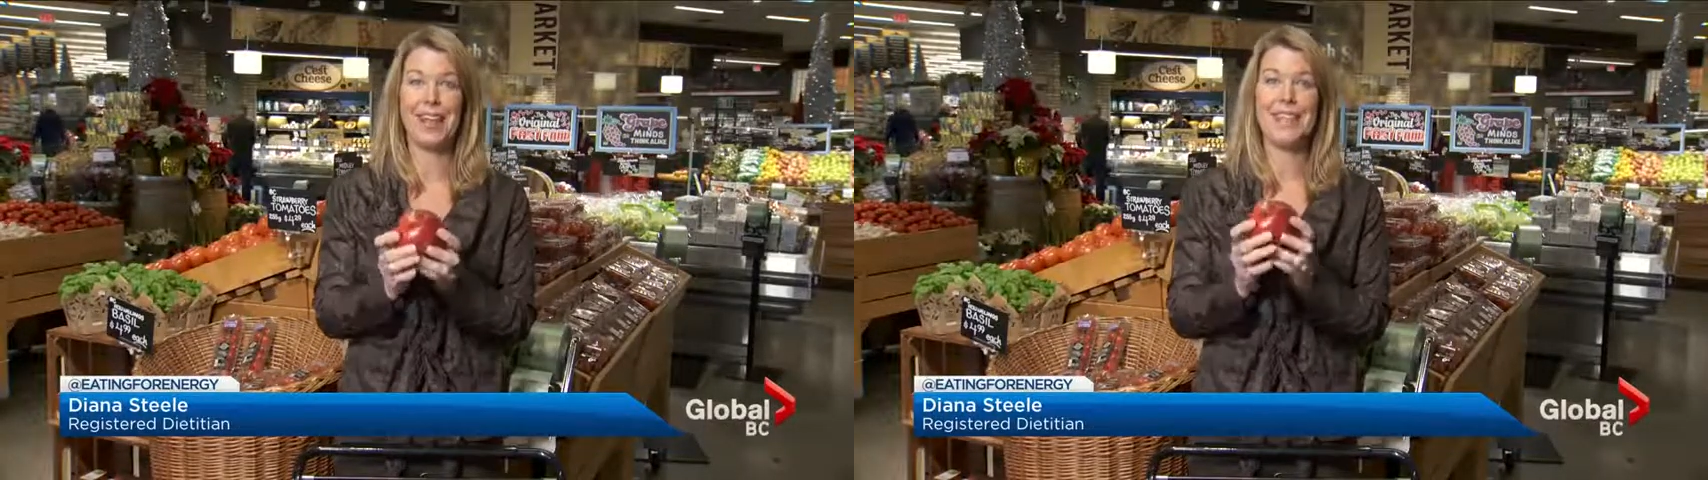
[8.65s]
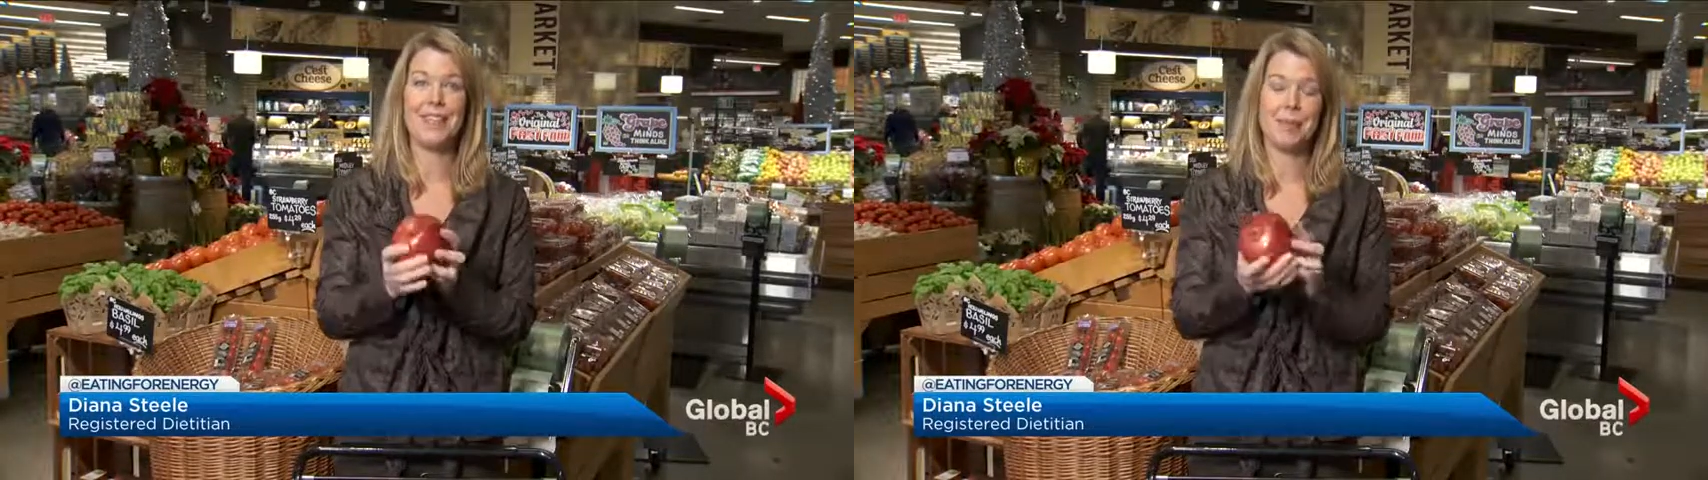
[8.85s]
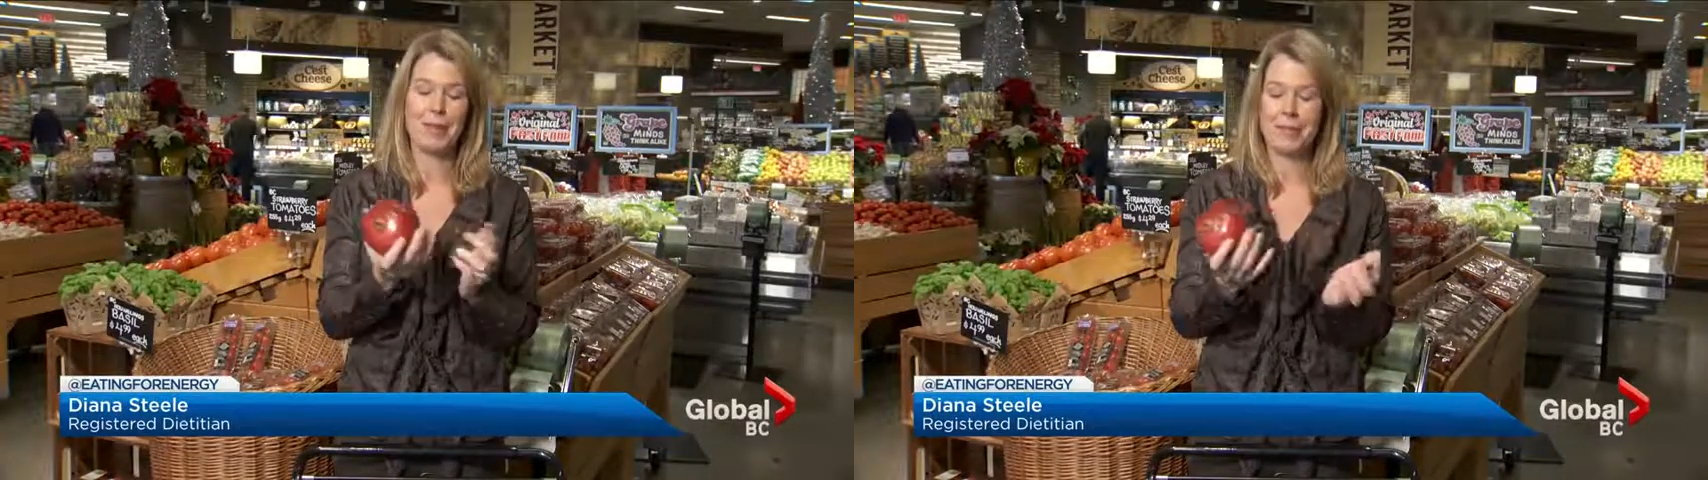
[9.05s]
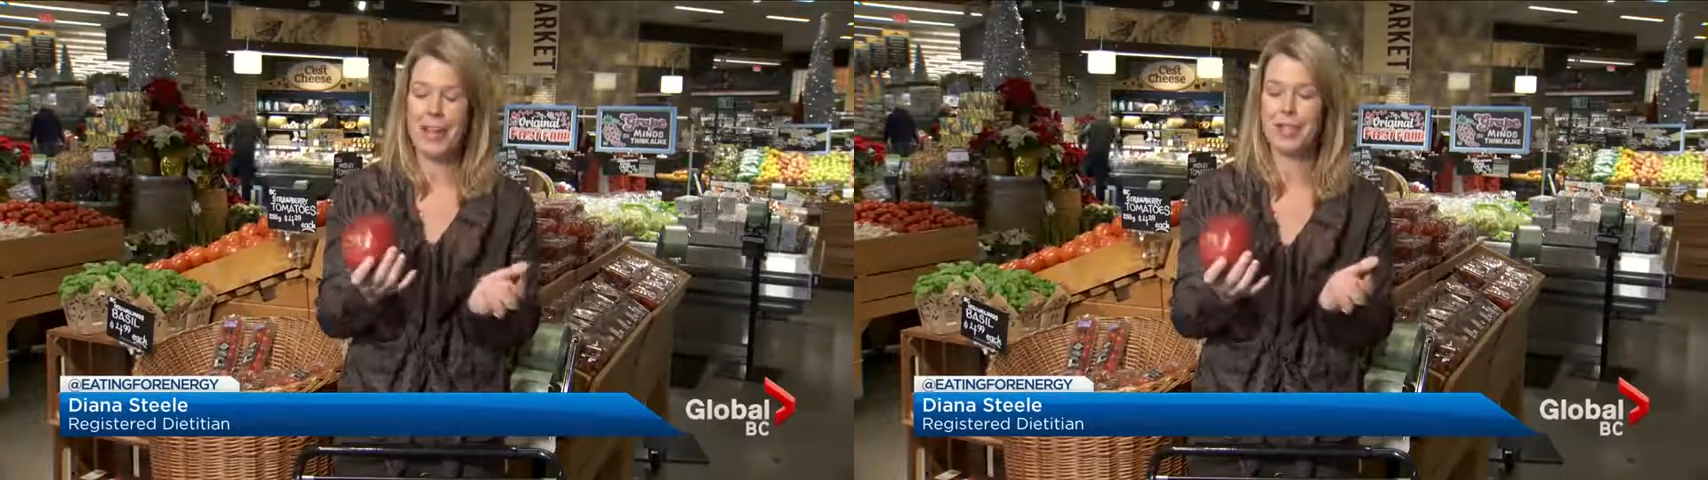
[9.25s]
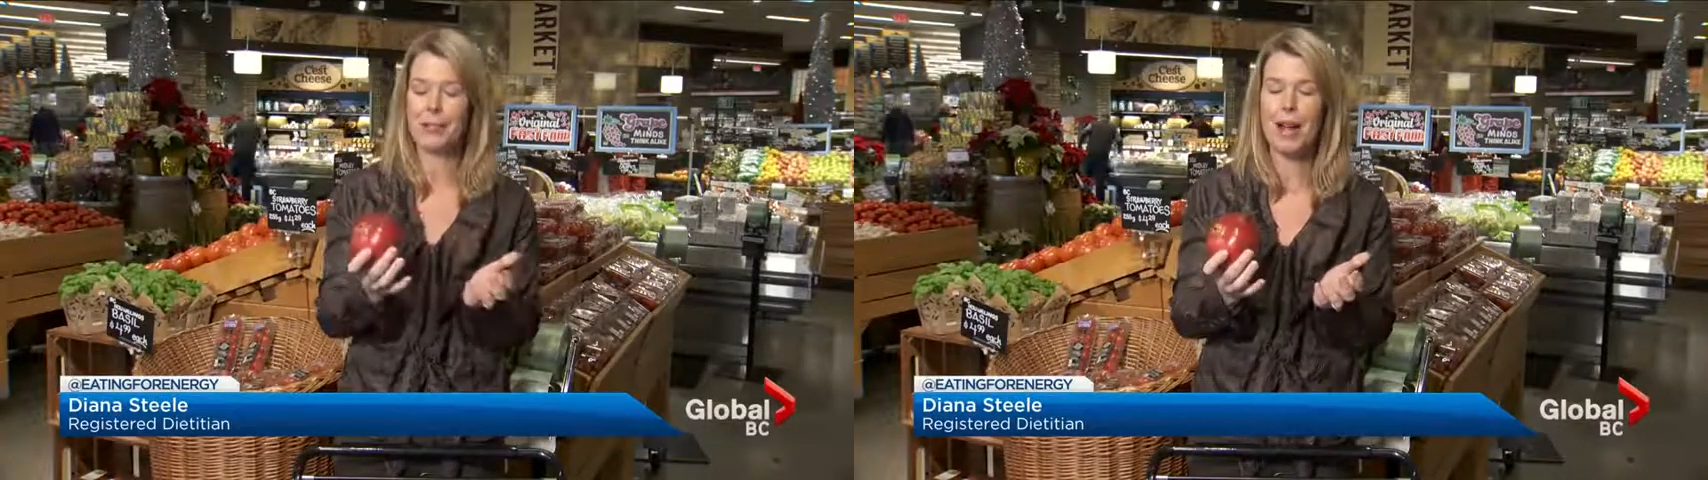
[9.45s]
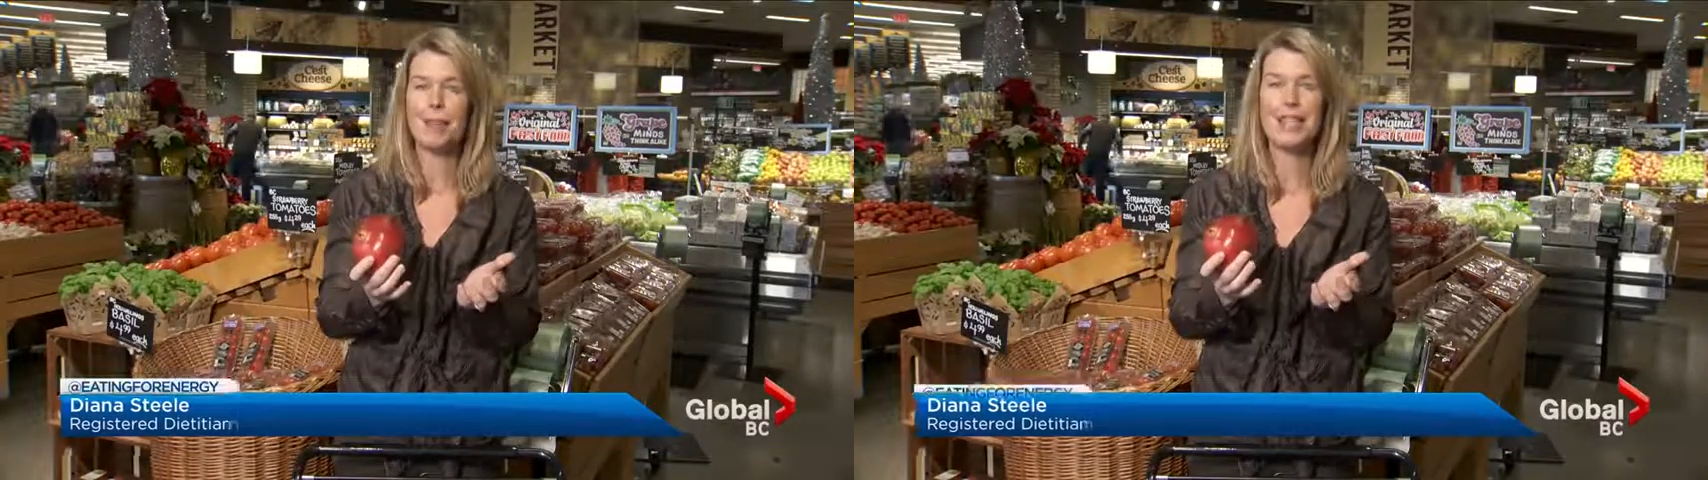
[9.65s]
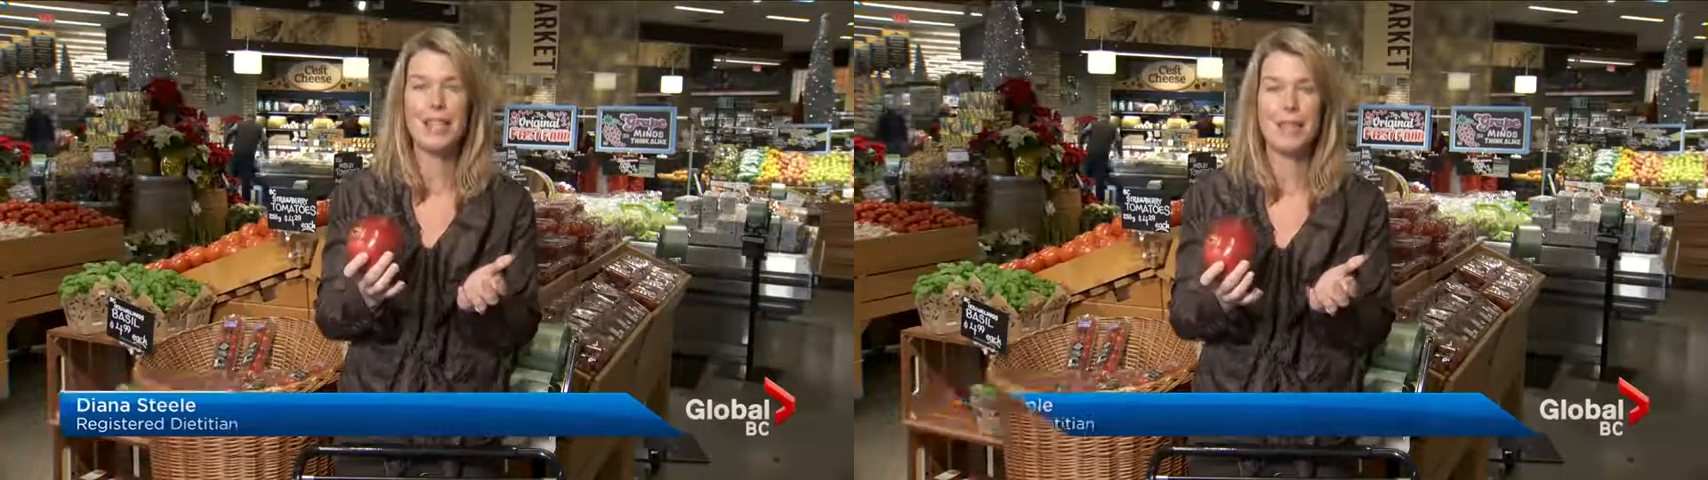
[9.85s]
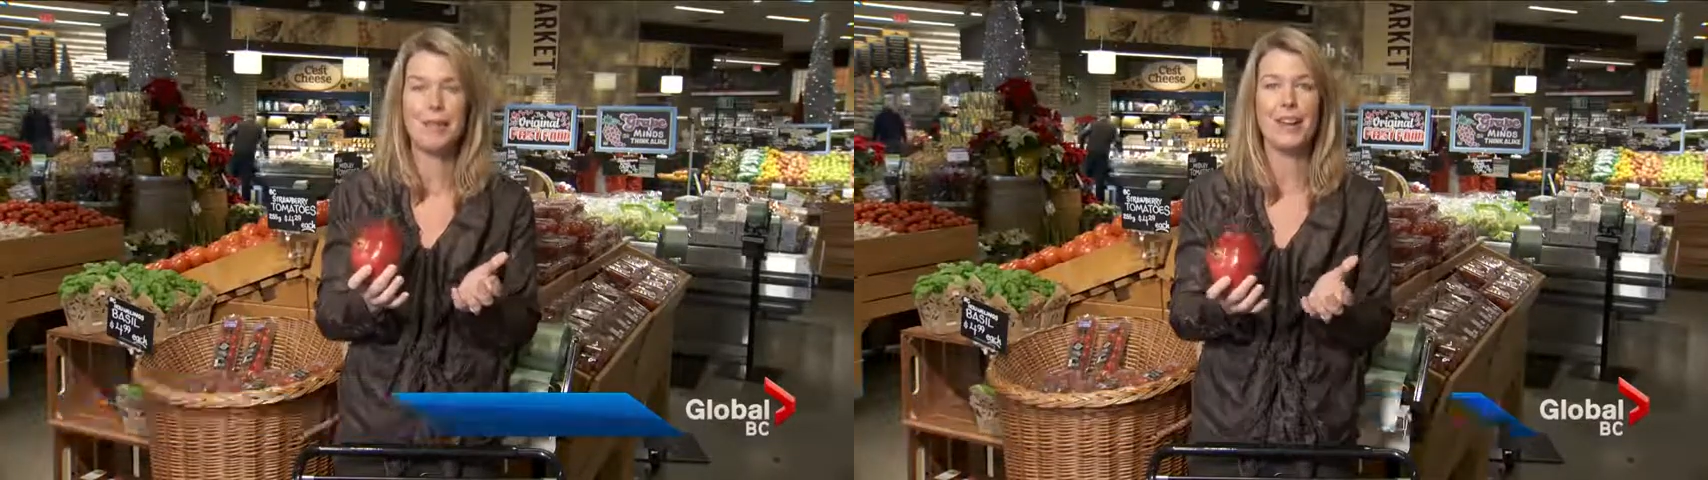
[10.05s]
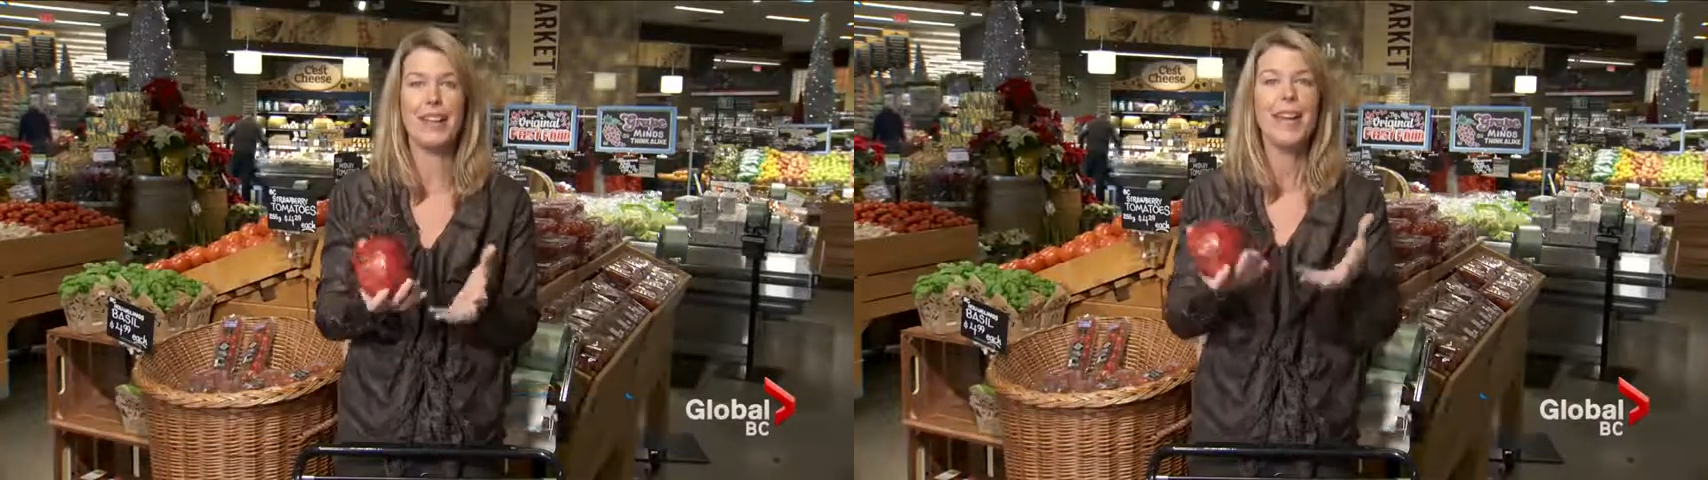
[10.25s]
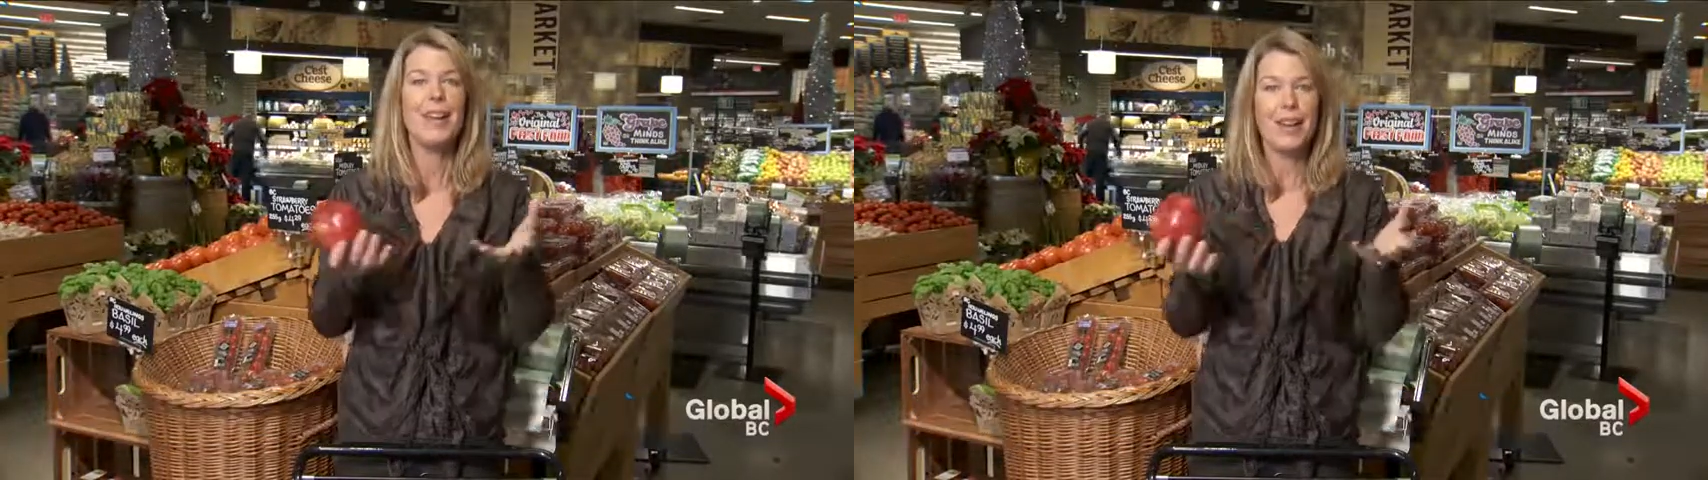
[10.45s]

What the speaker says: I love them. In fact, you'll probably see them on